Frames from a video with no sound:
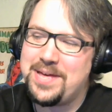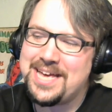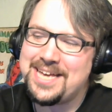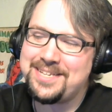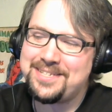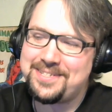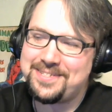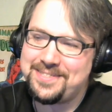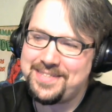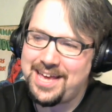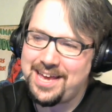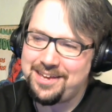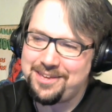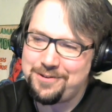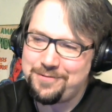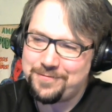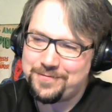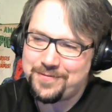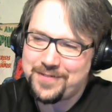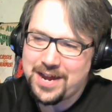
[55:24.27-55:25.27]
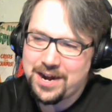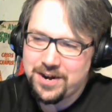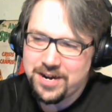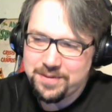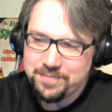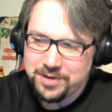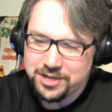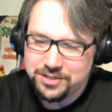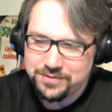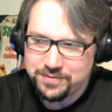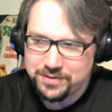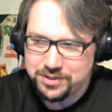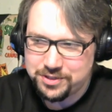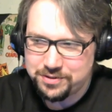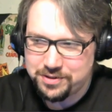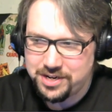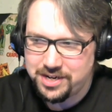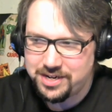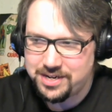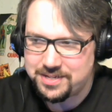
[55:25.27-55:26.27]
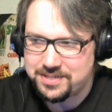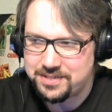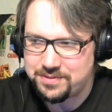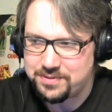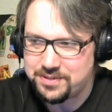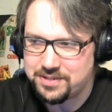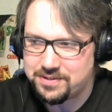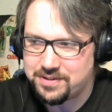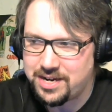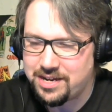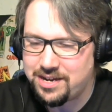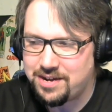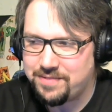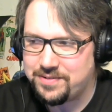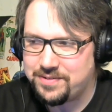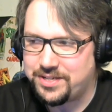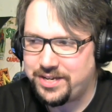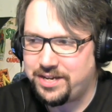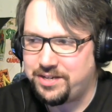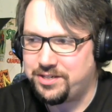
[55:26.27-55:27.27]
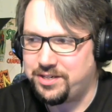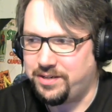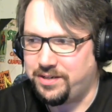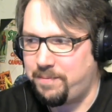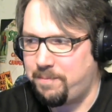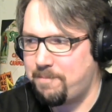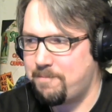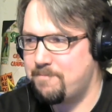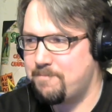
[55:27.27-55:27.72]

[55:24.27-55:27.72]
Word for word: This, thank you very much for joining us. It was a great conversation.